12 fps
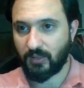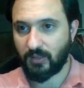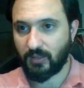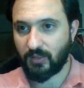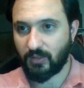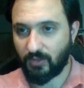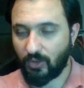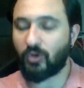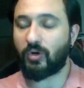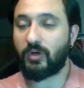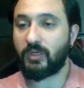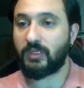Or
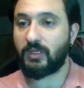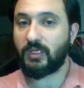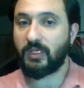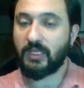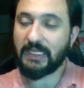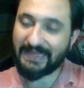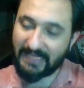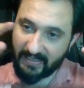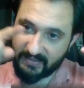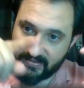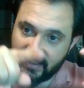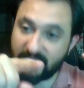like
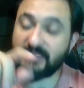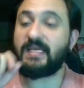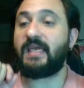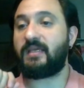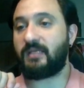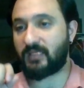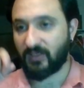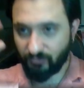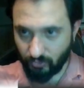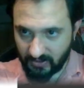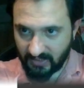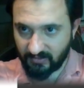this technique, if you
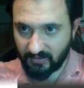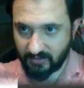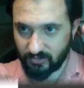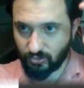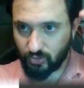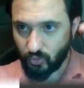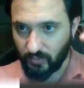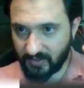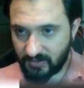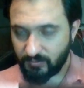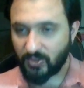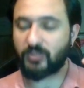cannot do it
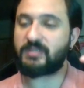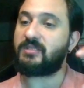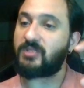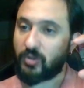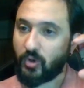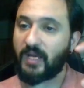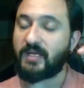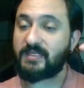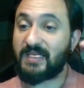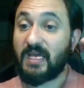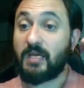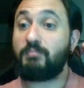because it requires
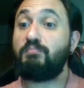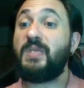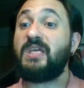B2,